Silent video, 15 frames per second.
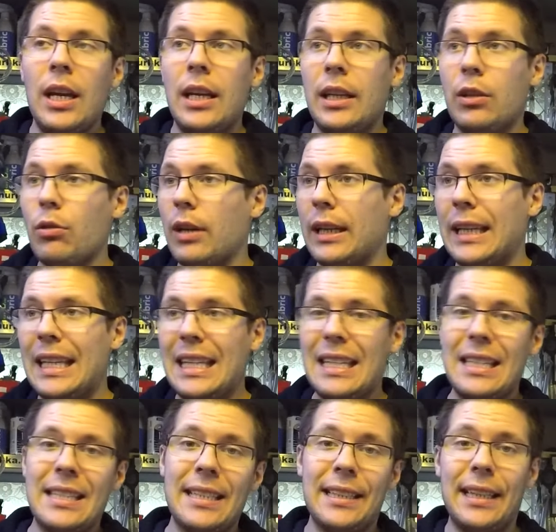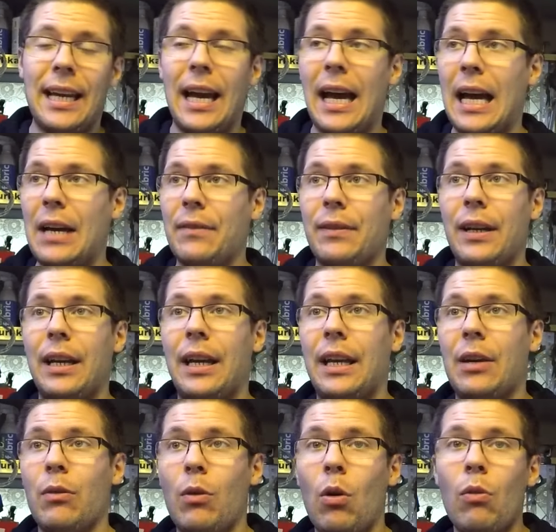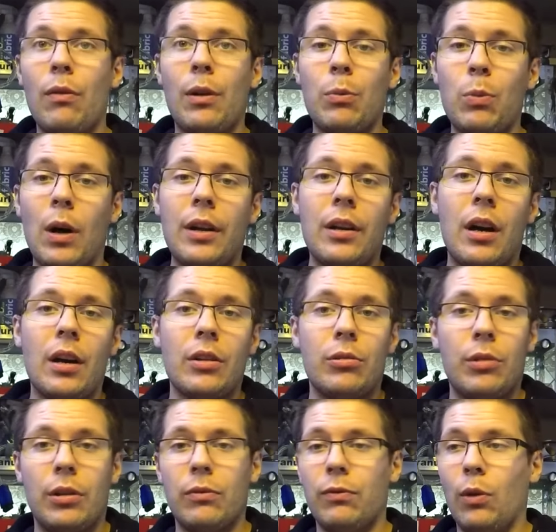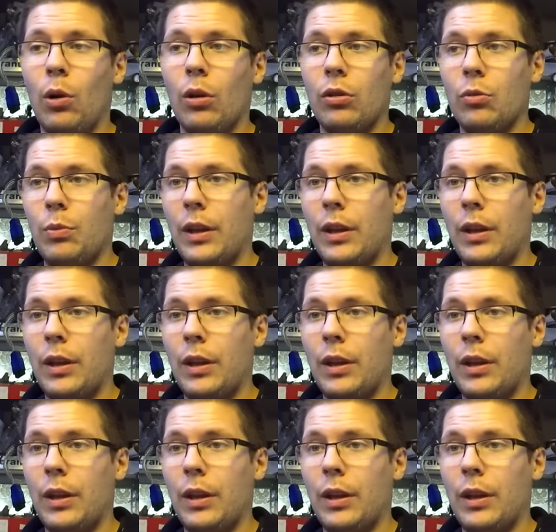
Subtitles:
you can easily have a over 100 volt